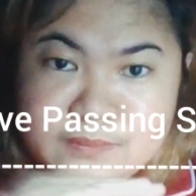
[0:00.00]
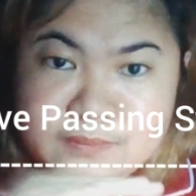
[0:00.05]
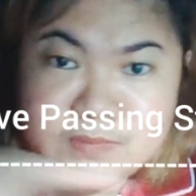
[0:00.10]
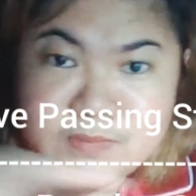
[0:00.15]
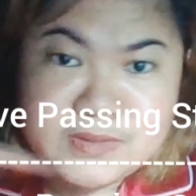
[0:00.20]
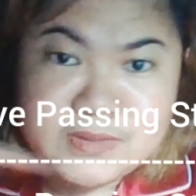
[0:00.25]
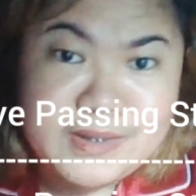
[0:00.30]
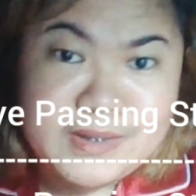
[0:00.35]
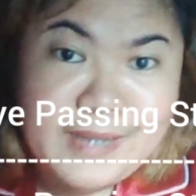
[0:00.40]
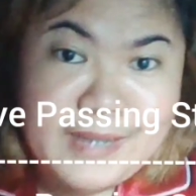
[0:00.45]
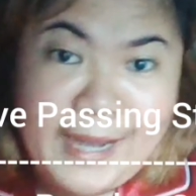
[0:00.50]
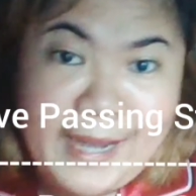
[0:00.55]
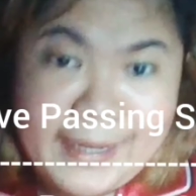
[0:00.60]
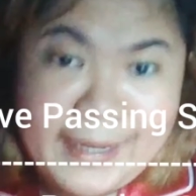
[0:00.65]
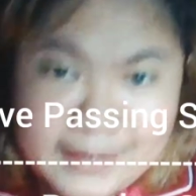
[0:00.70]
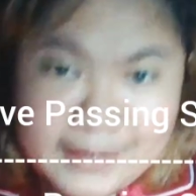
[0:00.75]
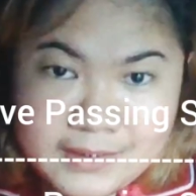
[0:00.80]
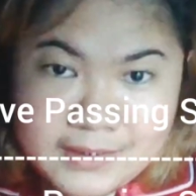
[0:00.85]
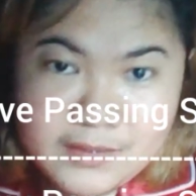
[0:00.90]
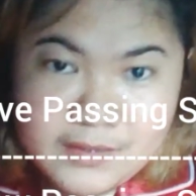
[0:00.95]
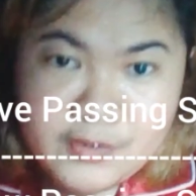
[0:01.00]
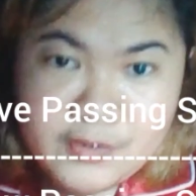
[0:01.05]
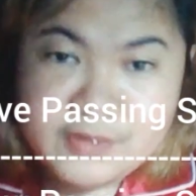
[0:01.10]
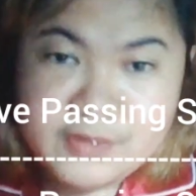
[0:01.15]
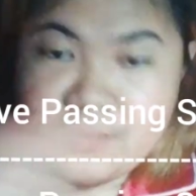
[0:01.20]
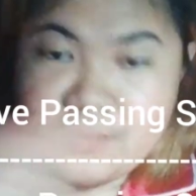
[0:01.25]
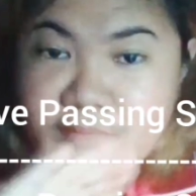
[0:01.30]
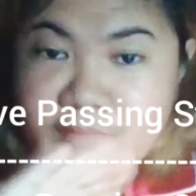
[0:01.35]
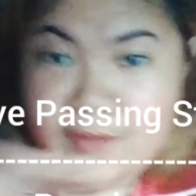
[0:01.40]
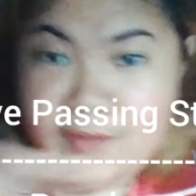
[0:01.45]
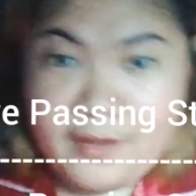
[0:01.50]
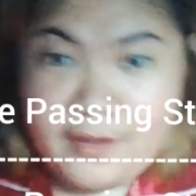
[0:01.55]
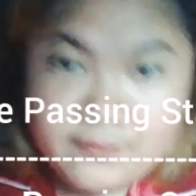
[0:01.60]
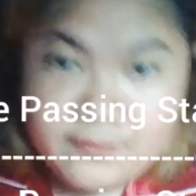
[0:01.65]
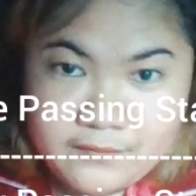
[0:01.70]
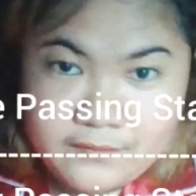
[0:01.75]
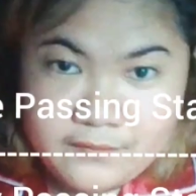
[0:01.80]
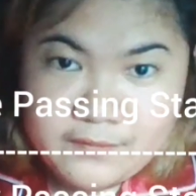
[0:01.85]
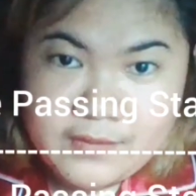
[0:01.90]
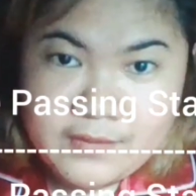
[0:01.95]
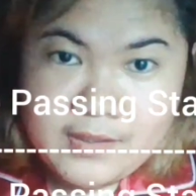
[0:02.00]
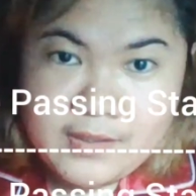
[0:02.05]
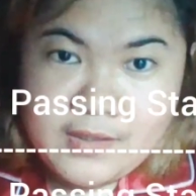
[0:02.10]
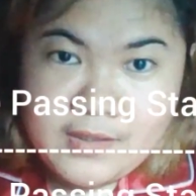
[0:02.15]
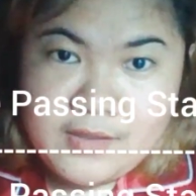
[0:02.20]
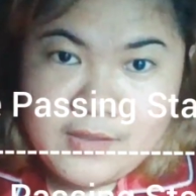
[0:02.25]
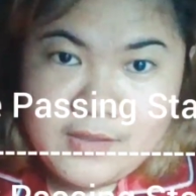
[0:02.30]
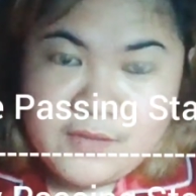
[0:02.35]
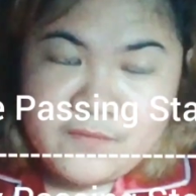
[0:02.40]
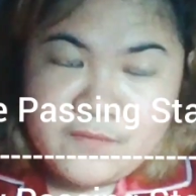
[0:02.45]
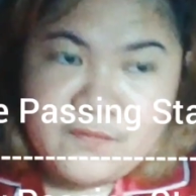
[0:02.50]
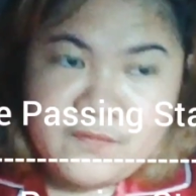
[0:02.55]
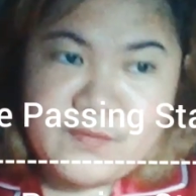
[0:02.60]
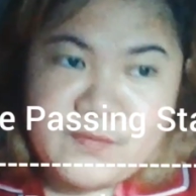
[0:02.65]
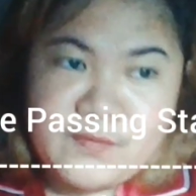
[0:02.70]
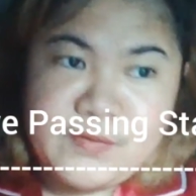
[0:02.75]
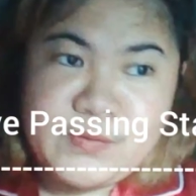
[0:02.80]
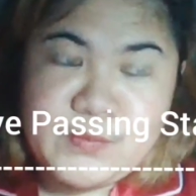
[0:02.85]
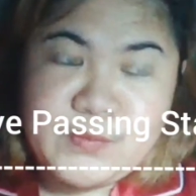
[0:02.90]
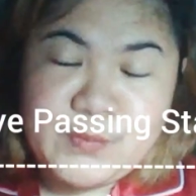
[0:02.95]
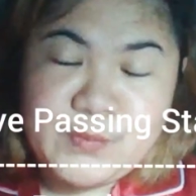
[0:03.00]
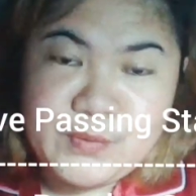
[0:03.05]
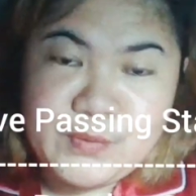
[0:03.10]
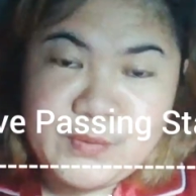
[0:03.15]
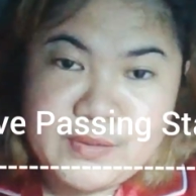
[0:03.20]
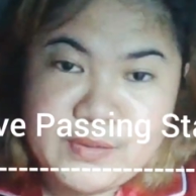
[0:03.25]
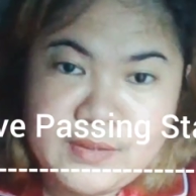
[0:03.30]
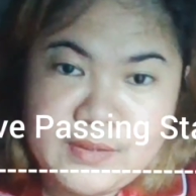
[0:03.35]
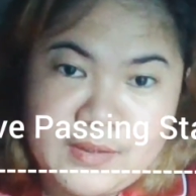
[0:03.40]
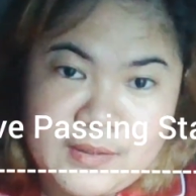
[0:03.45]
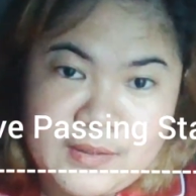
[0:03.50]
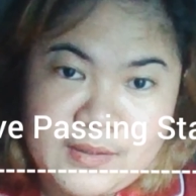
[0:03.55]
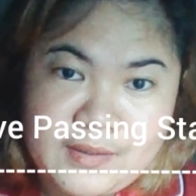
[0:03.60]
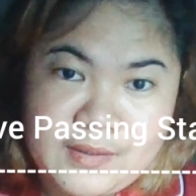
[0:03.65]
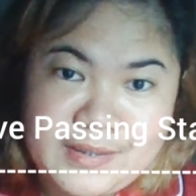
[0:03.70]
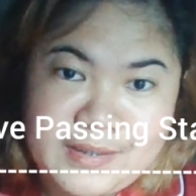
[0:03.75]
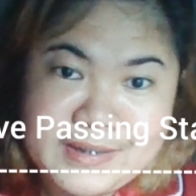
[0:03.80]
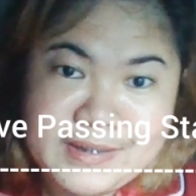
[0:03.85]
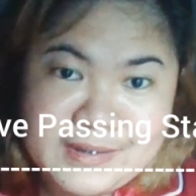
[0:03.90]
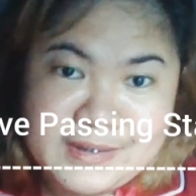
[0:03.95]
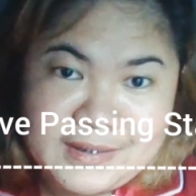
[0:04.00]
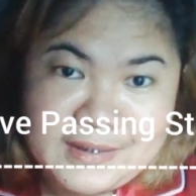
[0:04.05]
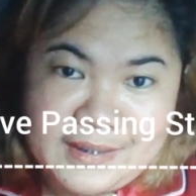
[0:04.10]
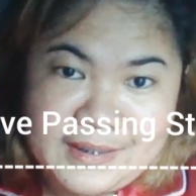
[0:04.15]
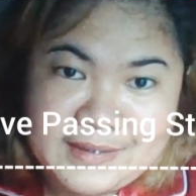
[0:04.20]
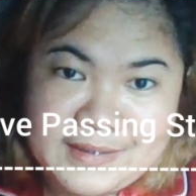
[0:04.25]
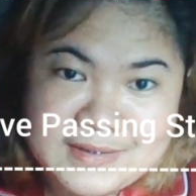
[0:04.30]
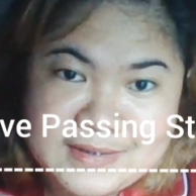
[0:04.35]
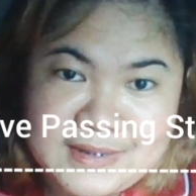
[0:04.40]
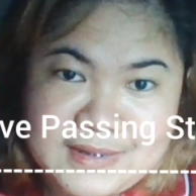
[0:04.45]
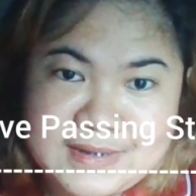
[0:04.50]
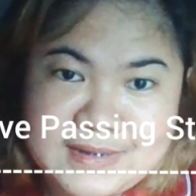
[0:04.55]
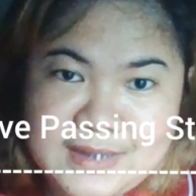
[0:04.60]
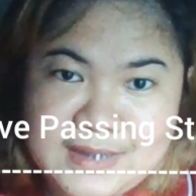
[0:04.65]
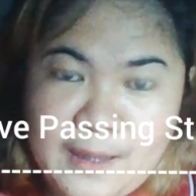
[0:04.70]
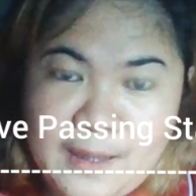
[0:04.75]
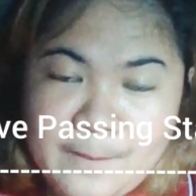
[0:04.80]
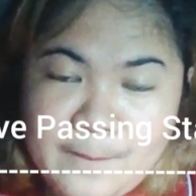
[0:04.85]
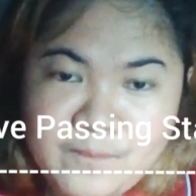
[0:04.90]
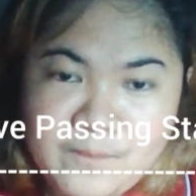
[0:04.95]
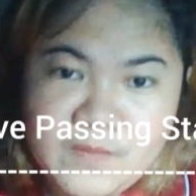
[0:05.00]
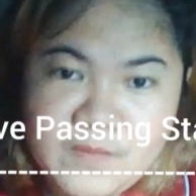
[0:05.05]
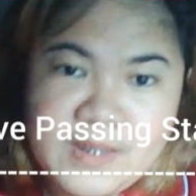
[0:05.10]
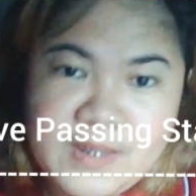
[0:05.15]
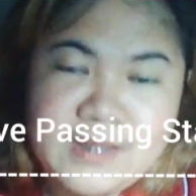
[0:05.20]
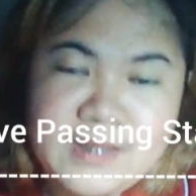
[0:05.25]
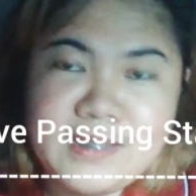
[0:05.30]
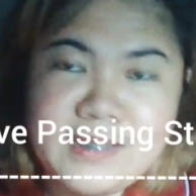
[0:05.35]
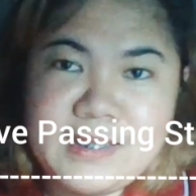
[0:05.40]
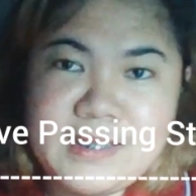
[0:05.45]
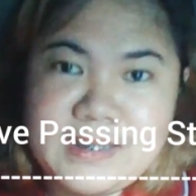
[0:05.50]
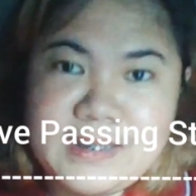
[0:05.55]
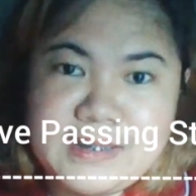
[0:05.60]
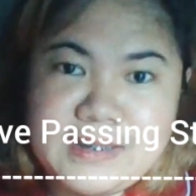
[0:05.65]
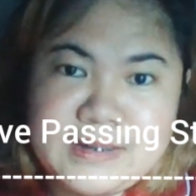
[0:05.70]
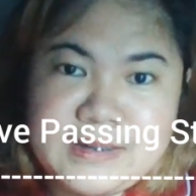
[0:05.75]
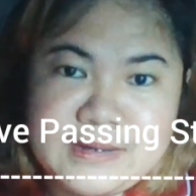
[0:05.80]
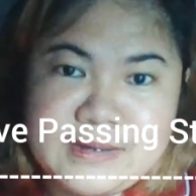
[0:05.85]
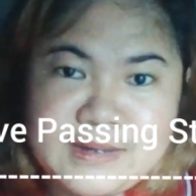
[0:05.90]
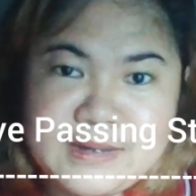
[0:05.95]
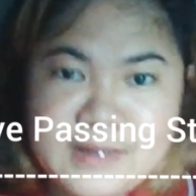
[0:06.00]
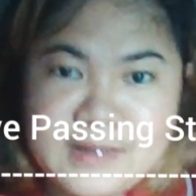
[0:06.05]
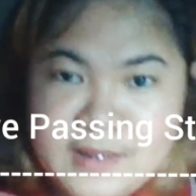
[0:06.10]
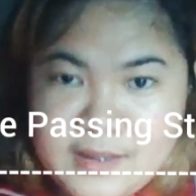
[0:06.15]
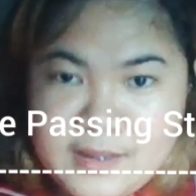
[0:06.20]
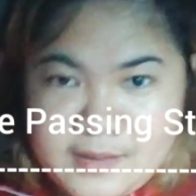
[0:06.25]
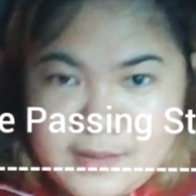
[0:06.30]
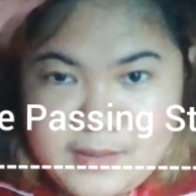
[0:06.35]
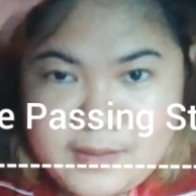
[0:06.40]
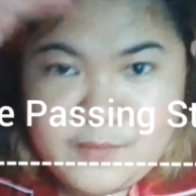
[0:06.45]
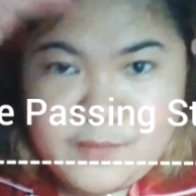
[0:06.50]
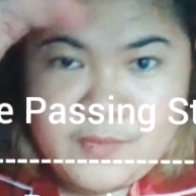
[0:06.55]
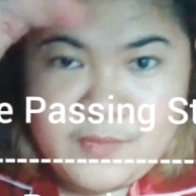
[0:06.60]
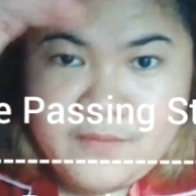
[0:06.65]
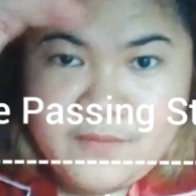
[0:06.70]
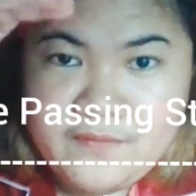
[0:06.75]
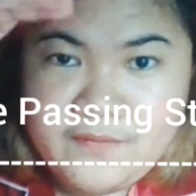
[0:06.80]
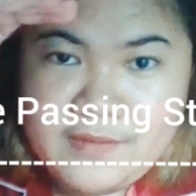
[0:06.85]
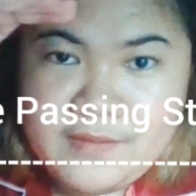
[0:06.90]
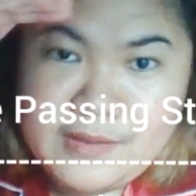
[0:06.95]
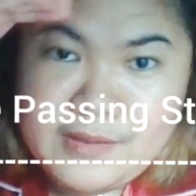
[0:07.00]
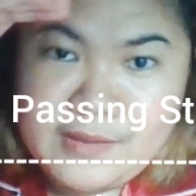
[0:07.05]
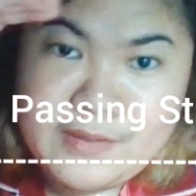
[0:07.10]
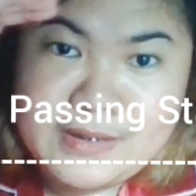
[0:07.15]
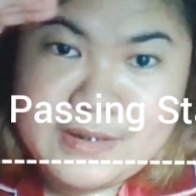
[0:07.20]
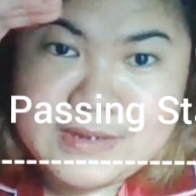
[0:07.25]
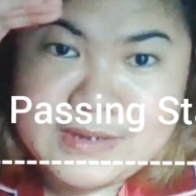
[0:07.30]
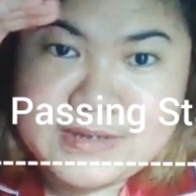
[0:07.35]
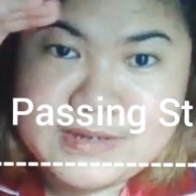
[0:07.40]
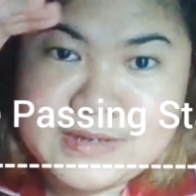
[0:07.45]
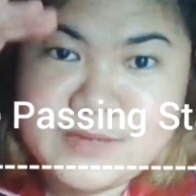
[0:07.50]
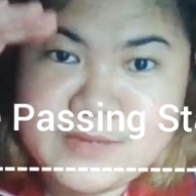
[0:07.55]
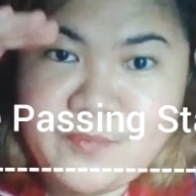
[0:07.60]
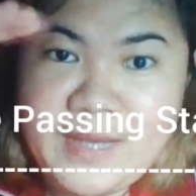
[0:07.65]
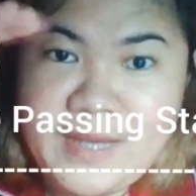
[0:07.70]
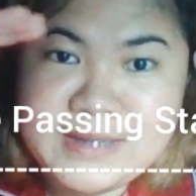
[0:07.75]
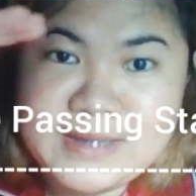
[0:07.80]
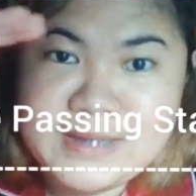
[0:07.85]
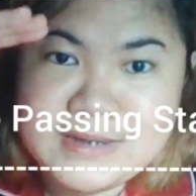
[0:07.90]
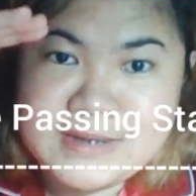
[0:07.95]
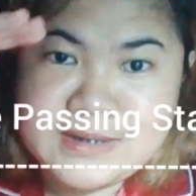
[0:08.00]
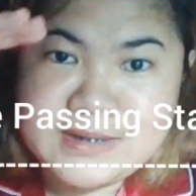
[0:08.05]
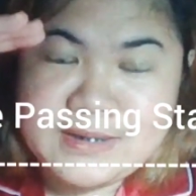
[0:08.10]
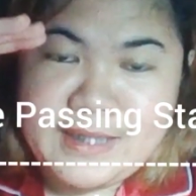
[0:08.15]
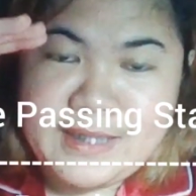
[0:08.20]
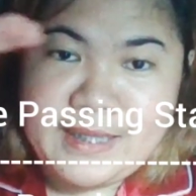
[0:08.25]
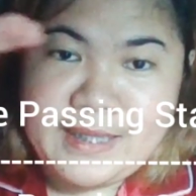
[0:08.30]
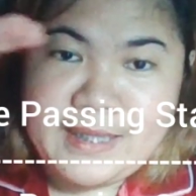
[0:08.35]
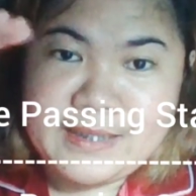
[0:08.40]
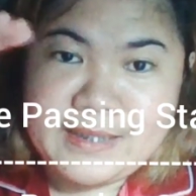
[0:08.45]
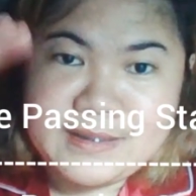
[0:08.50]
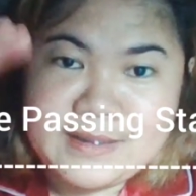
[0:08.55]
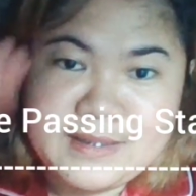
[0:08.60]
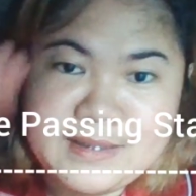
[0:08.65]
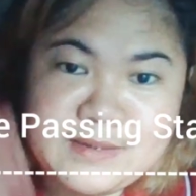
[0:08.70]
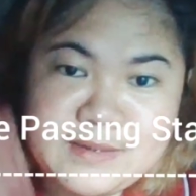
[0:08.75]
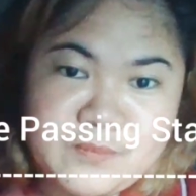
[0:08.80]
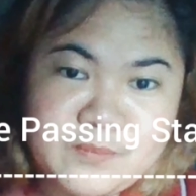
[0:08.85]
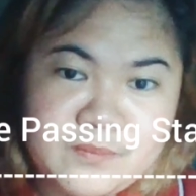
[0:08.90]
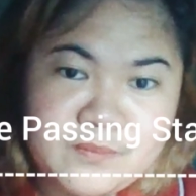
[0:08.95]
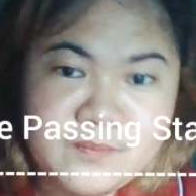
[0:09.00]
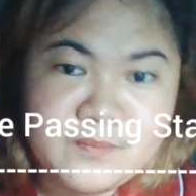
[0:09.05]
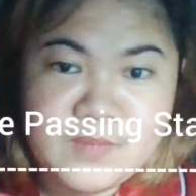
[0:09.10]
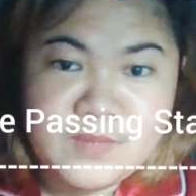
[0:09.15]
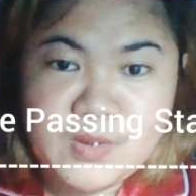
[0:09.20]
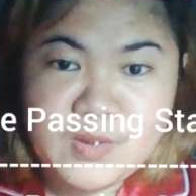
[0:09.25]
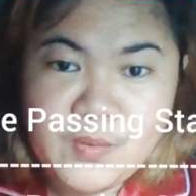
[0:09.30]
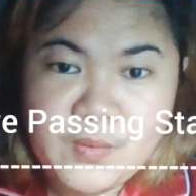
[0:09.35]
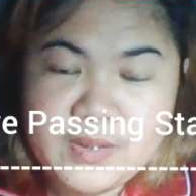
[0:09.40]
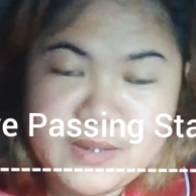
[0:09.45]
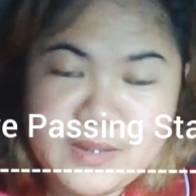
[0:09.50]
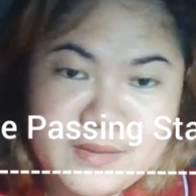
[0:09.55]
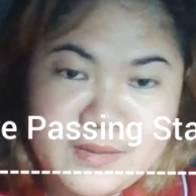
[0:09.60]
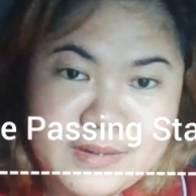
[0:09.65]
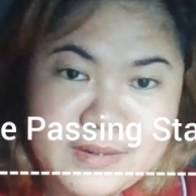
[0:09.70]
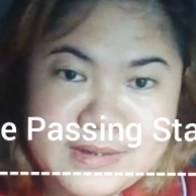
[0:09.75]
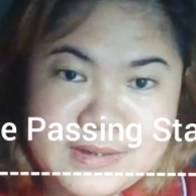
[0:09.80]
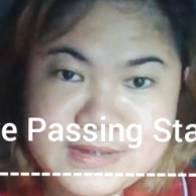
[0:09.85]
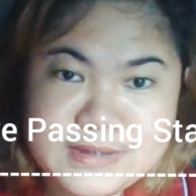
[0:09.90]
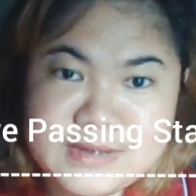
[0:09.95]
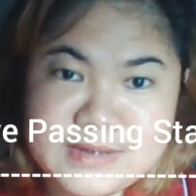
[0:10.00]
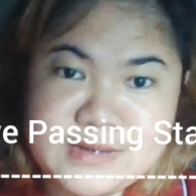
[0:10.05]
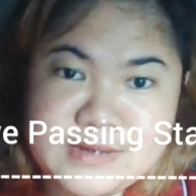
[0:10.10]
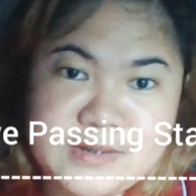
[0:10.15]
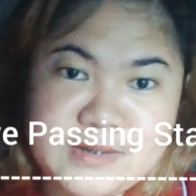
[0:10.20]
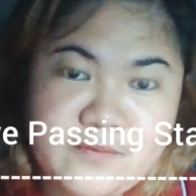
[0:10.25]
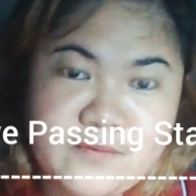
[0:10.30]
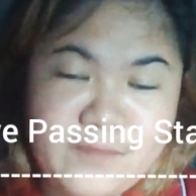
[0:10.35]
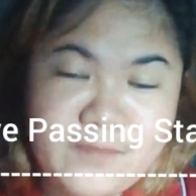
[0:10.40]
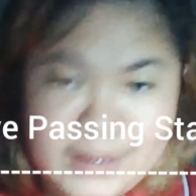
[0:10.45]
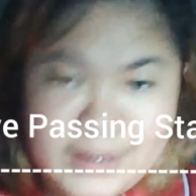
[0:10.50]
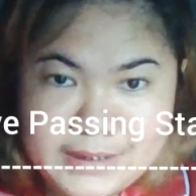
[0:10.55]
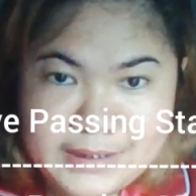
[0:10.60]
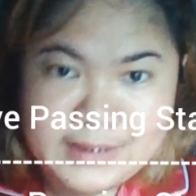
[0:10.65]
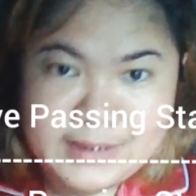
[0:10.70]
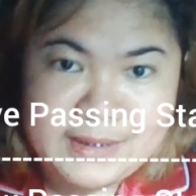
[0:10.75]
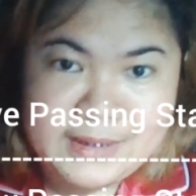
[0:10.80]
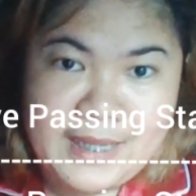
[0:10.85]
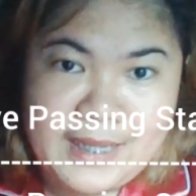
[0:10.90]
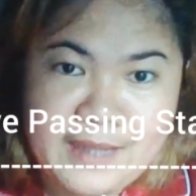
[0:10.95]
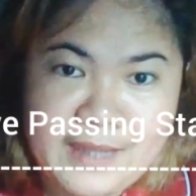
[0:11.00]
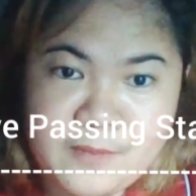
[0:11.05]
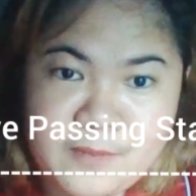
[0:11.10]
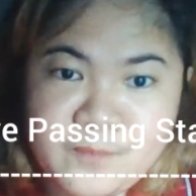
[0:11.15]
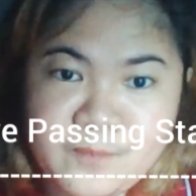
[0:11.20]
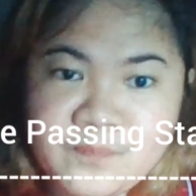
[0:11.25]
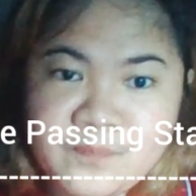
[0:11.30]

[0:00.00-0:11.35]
line or the graph for your NCLEX exam, and above here is the passing line and below here is the failing line.